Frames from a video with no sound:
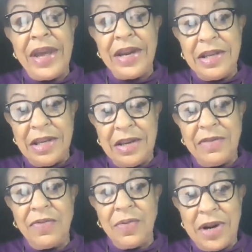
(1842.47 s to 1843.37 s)
and
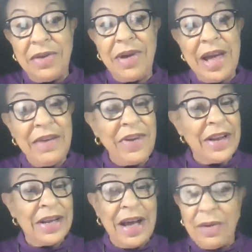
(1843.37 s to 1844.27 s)
give what you have,
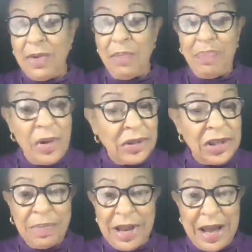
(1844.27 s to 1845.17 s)
and God will
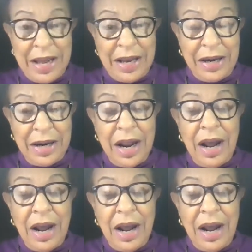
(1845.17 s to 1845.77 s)
multiply it.